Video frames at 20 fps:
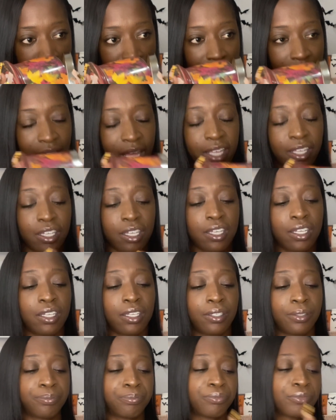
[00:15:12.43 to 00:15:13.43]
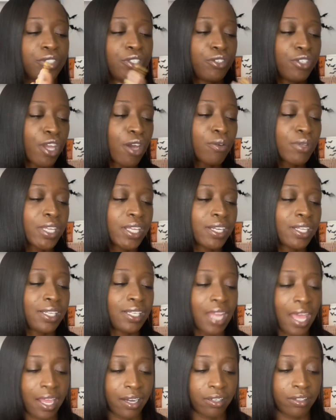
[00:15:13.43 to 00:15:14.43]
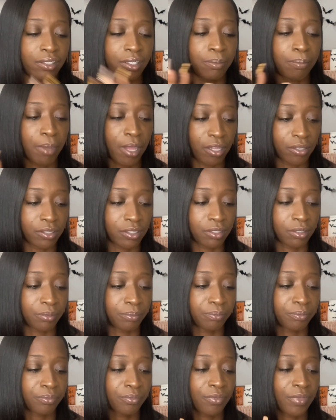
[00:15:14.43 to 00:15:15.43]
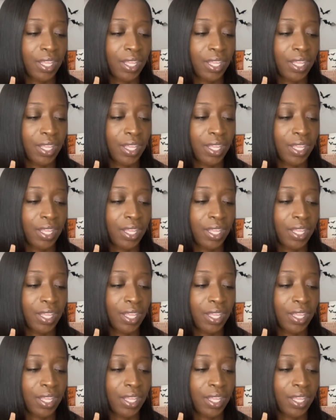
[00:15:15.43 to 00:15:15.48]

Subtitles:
Like, you don't get a lot of the balsam.